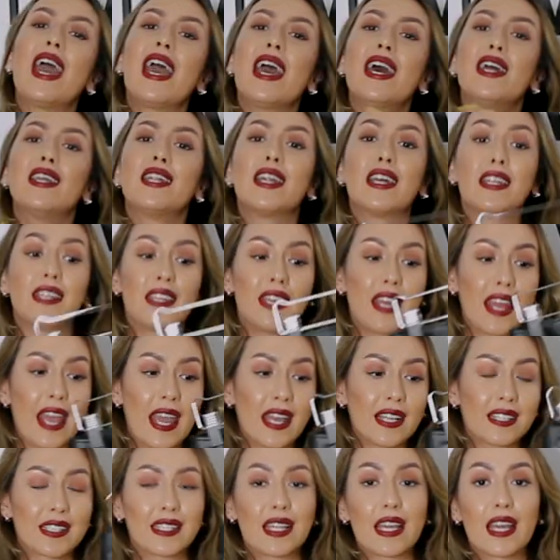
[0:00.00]
and
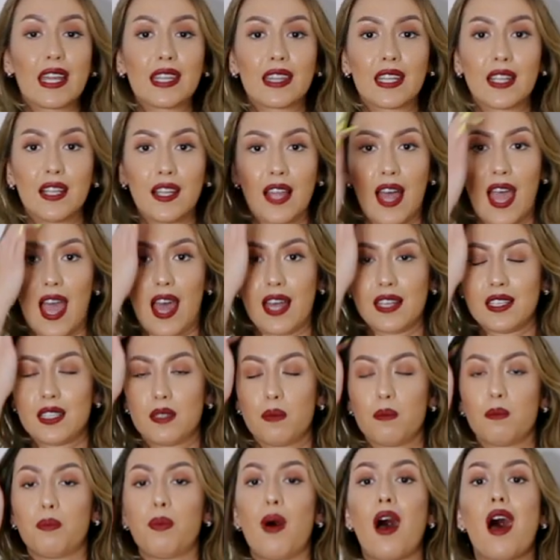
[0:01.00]
next and the
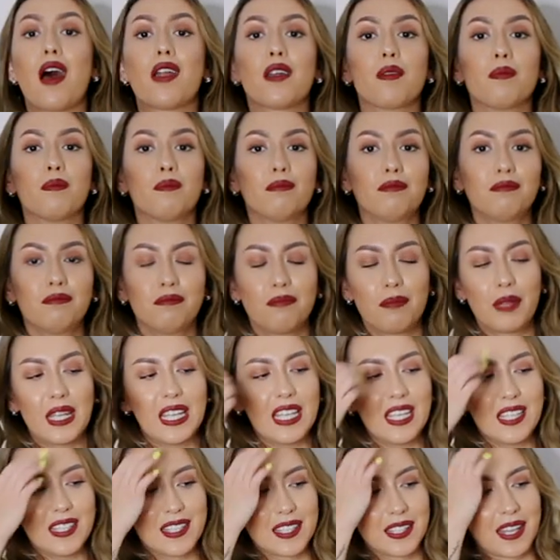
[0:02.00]
last bottom
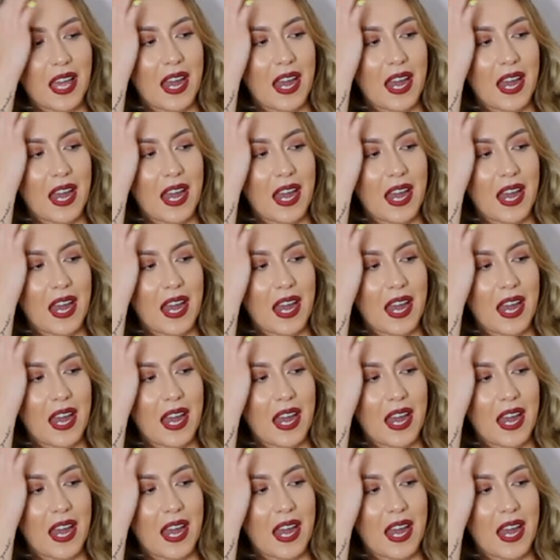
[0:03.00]
piece